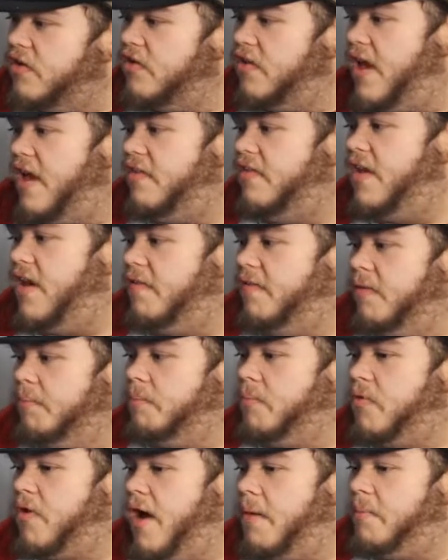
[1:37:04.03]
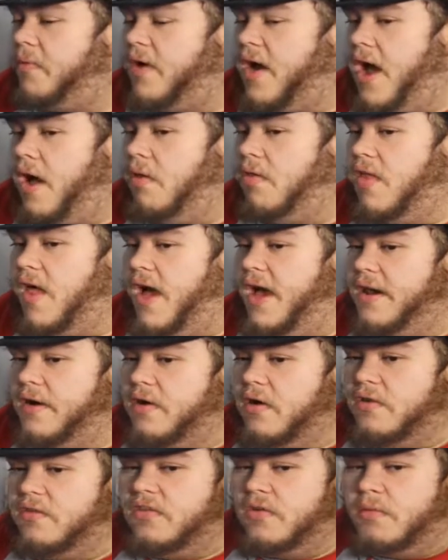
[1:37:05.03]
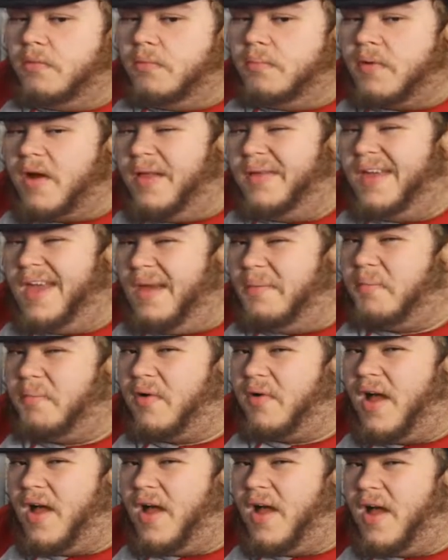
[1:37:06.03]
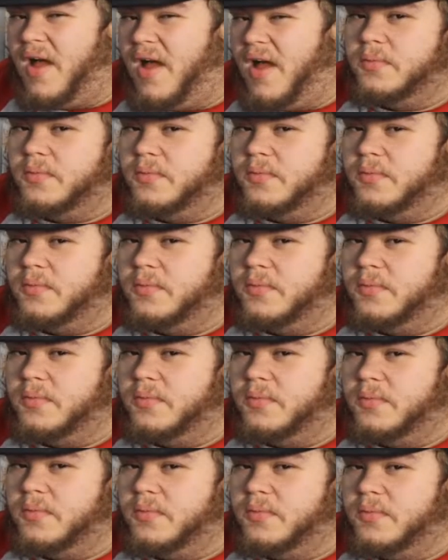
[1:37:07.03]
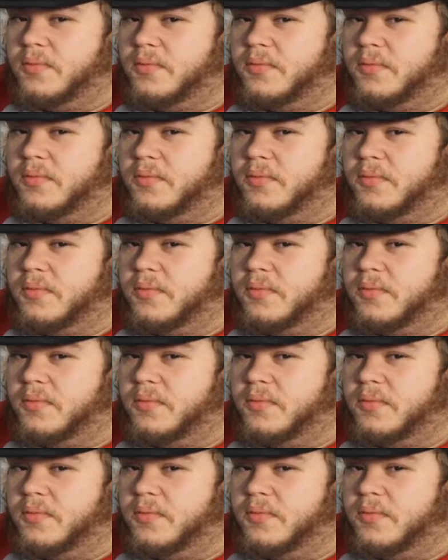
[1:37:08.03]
has to have a proper outline, or else it will probably have problems with the transfer.